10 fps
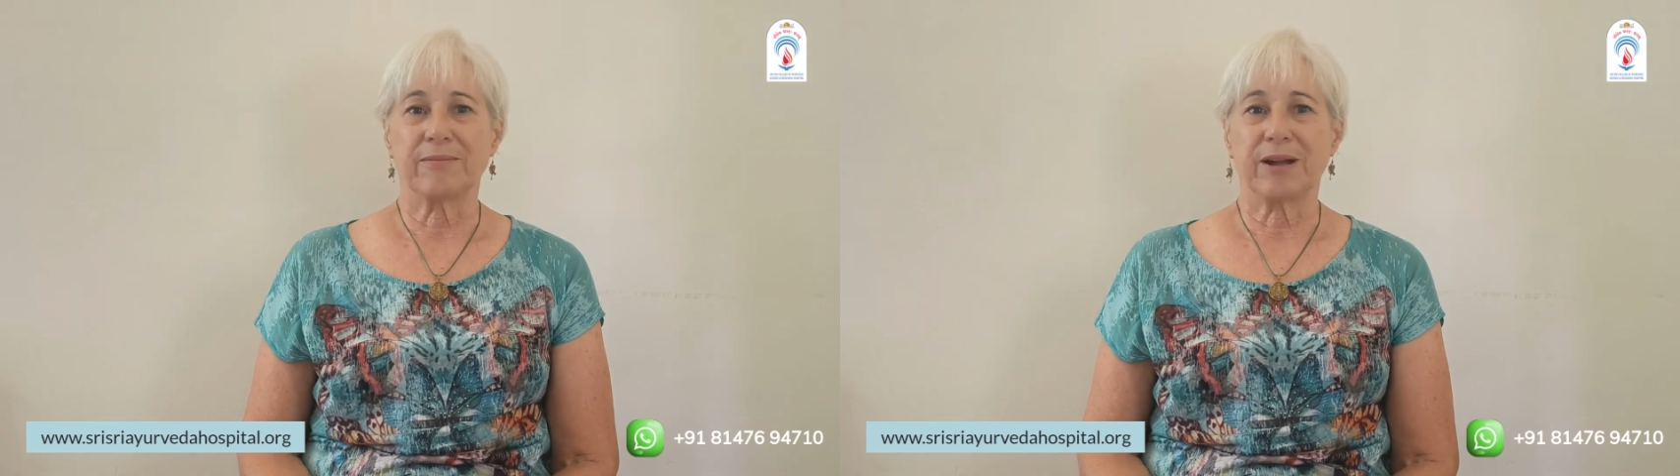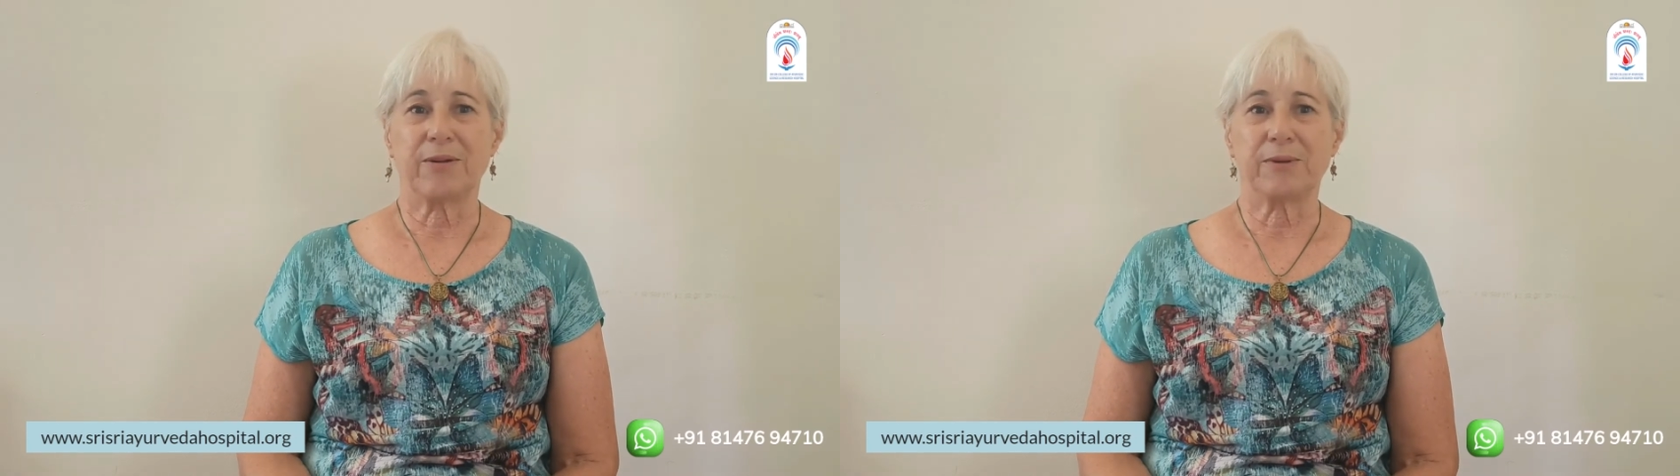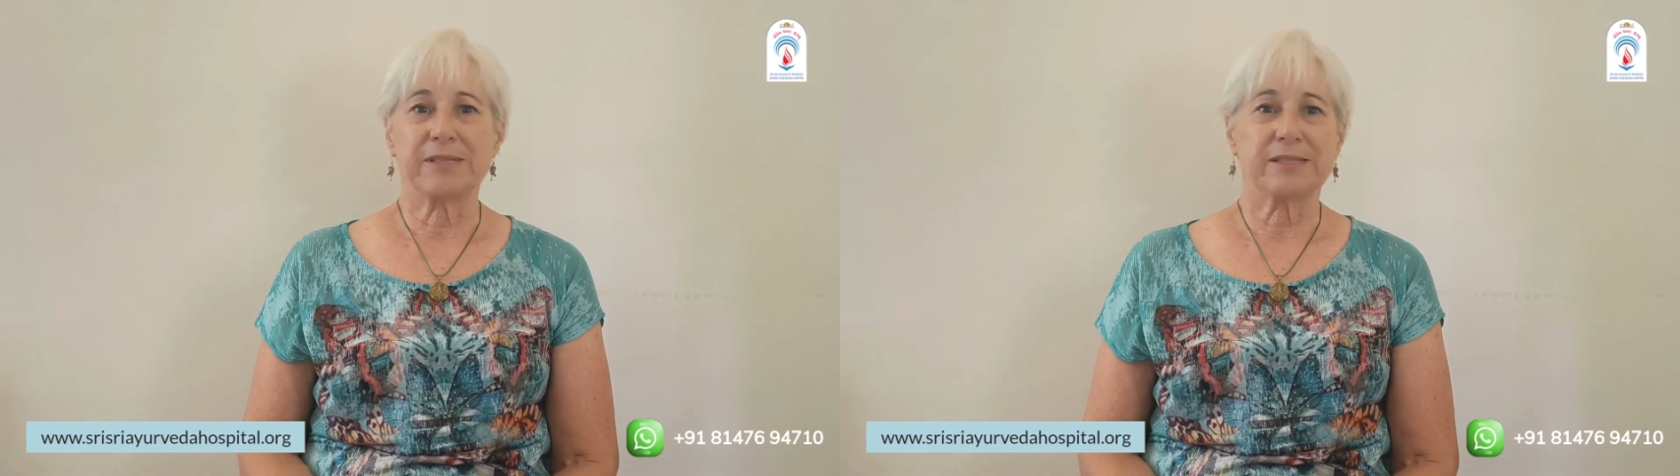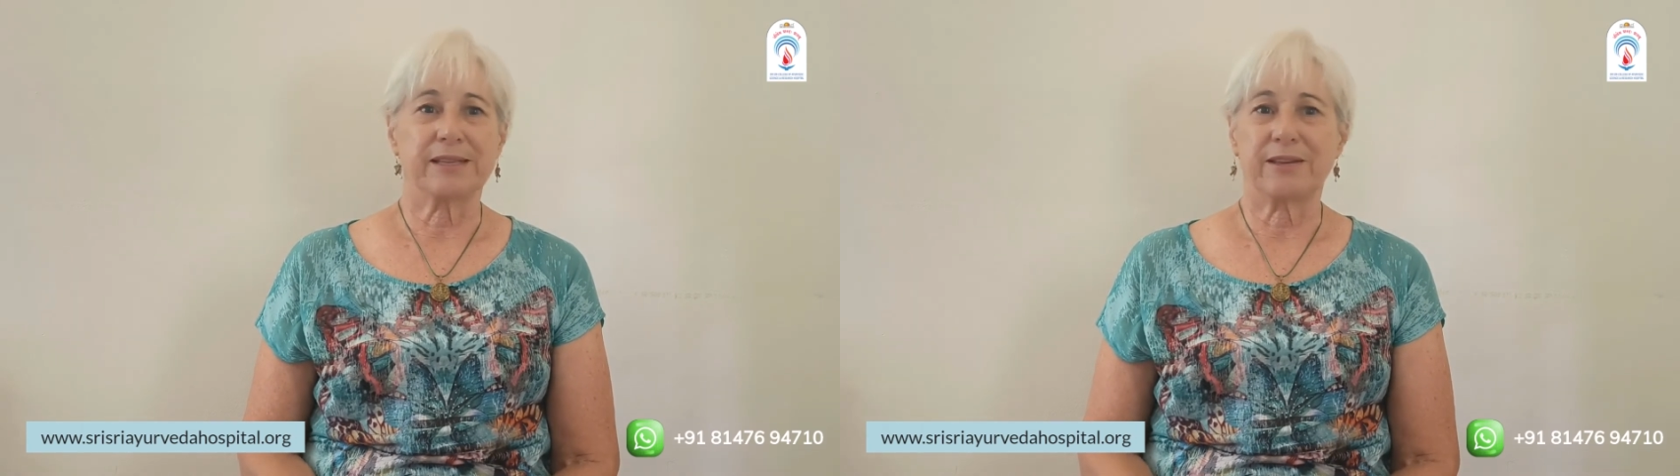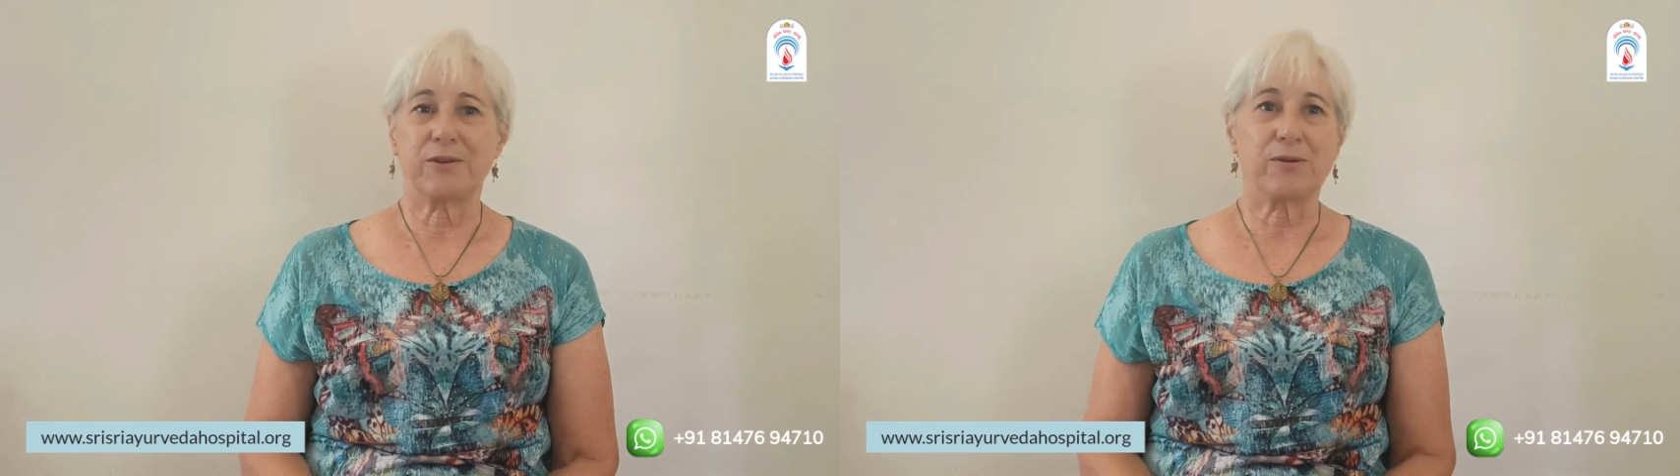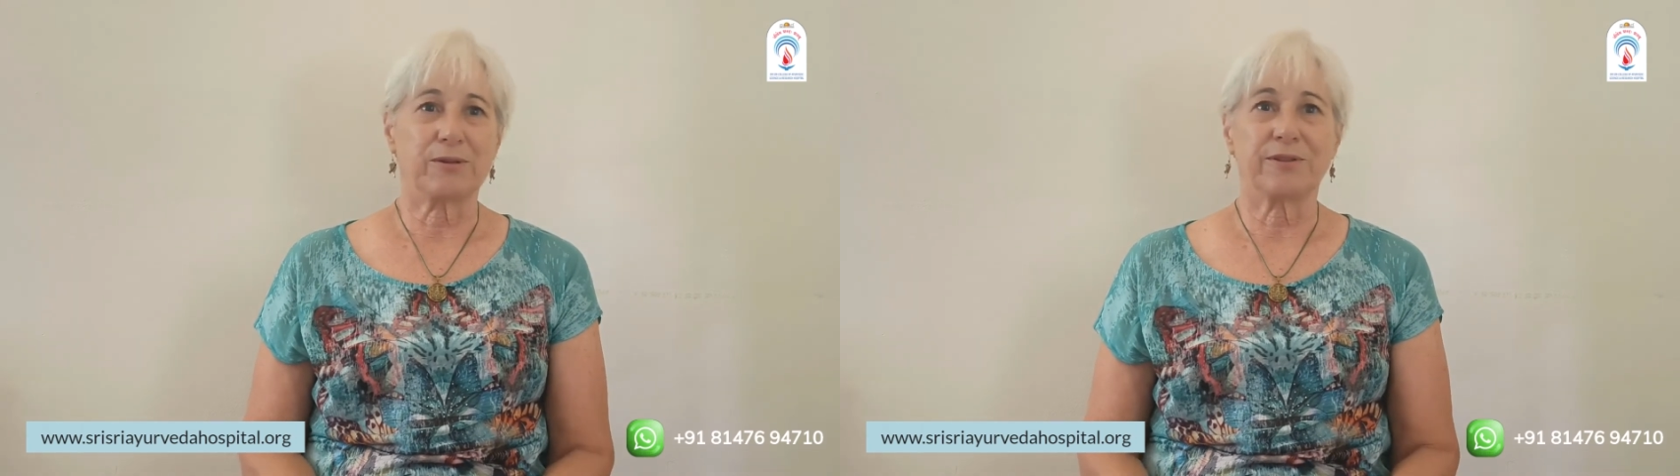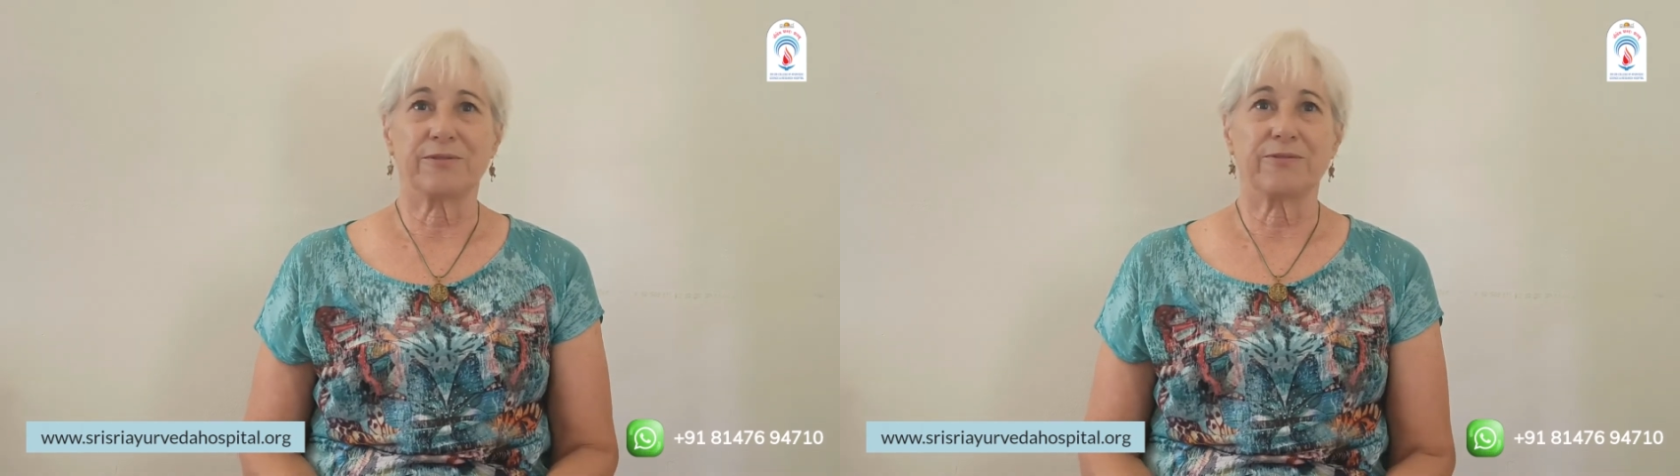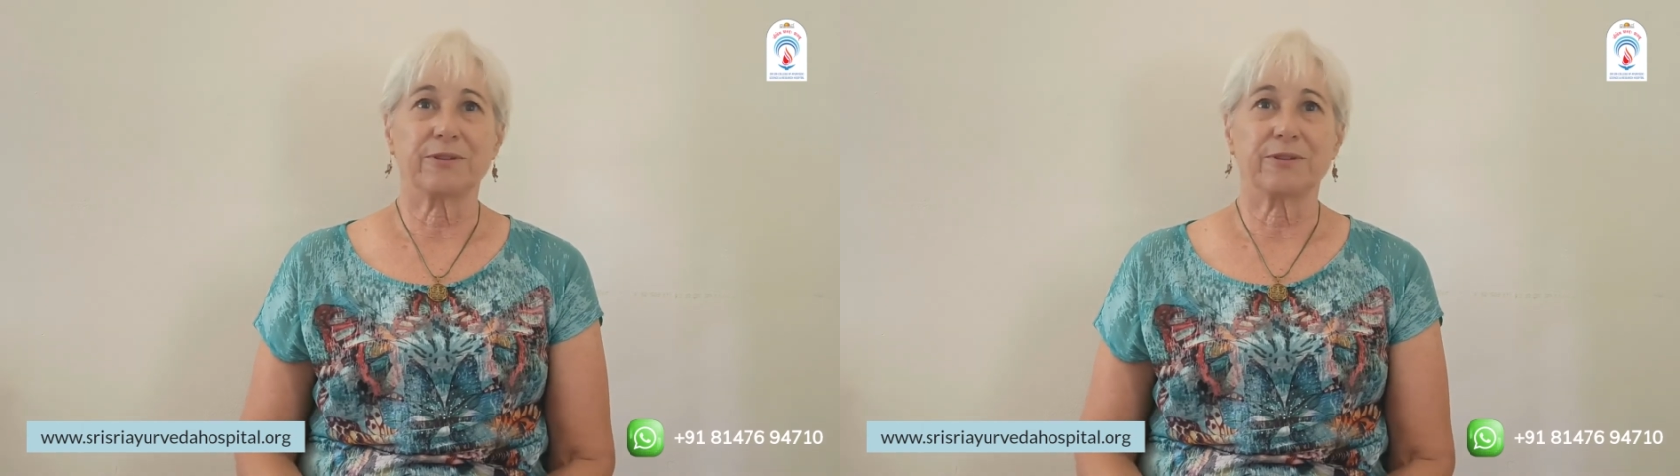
always get a hold of